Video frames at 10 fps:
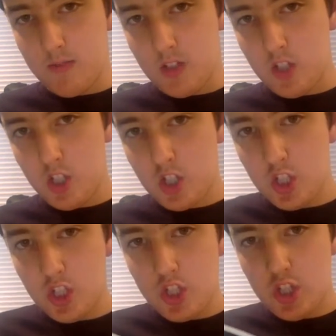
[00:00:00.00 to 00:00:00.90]

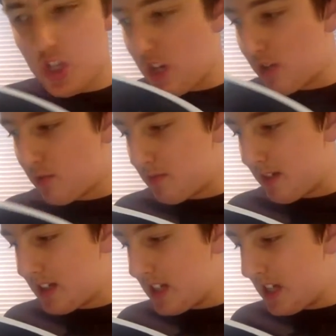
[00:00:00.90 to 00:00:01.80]
Shares with
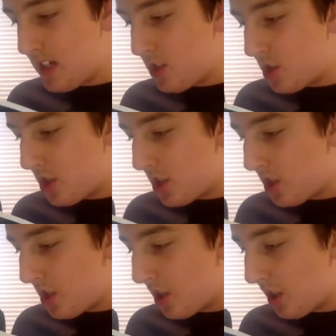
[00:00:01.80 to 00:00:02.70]
my
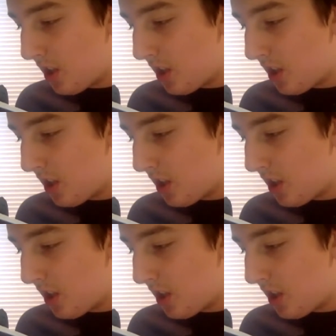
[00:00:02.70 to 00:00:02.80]
teacher.